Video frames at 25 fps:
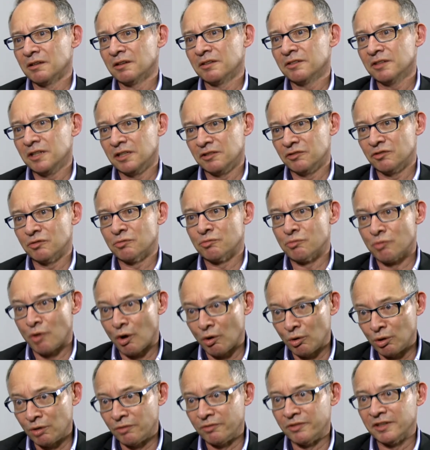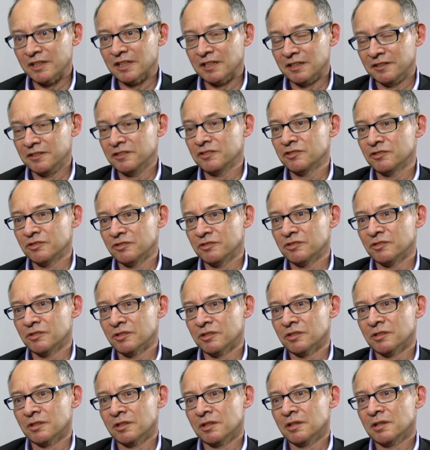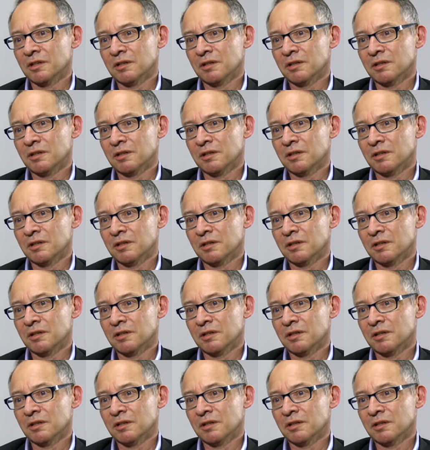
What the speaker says: And I think it's a role of a clinician to